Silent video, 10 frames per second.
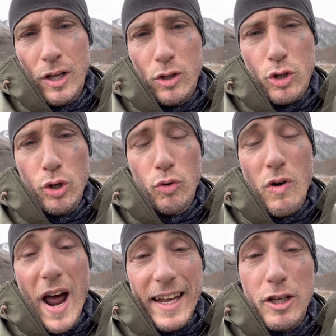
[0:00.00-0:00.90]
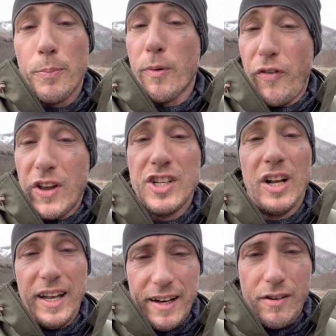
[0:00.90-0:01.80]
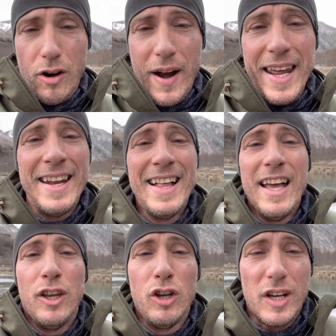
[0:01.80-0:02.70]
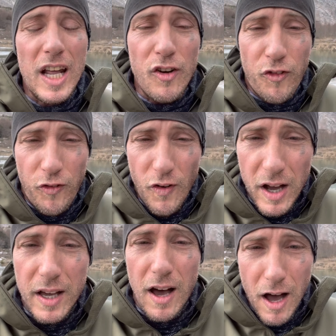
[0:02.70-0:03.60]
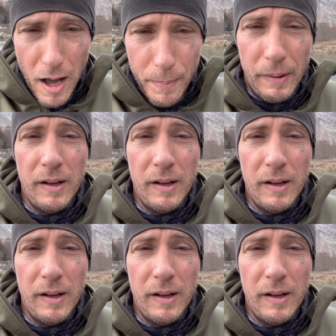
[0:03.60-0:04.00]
to write a professional letter, all right? You're gonna fuck up.